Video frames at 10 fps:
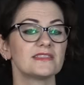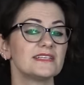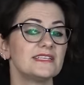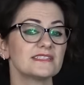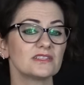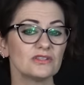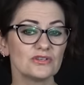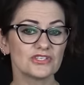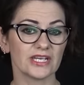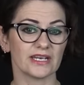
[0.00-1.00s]
The
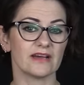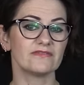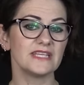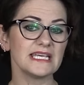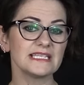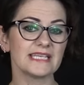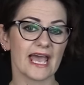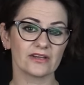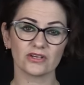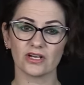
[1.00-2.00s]
dissolution of these
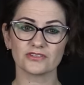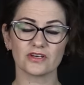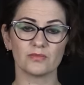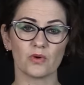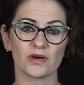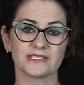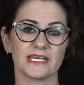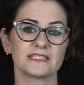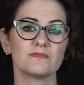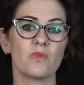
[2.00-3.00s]
agricultural boards
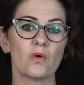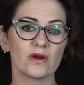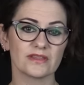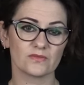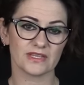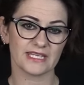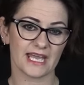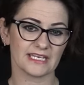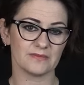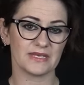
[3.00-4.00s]
is more than what the
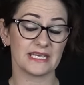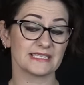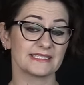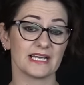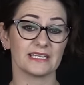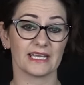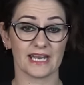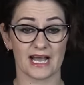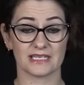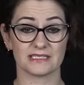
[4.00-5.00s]
NDP is selling
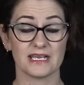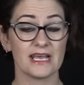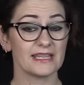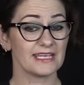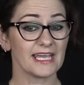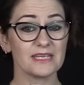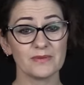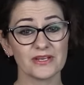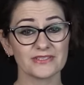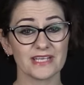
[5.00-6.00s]
it as. The
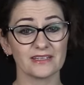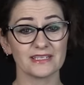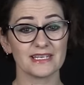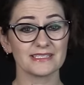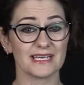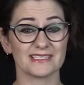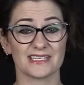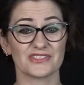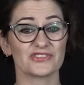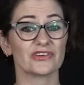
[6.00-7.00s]
NDP are selling this as
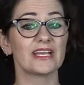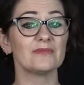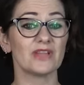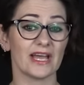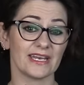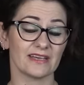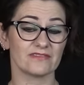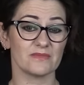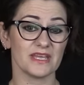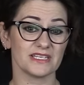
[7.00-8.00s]
a streamlining
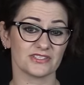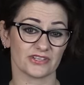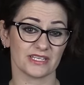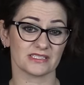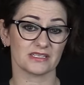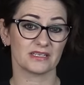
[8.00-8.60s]
of the ministries.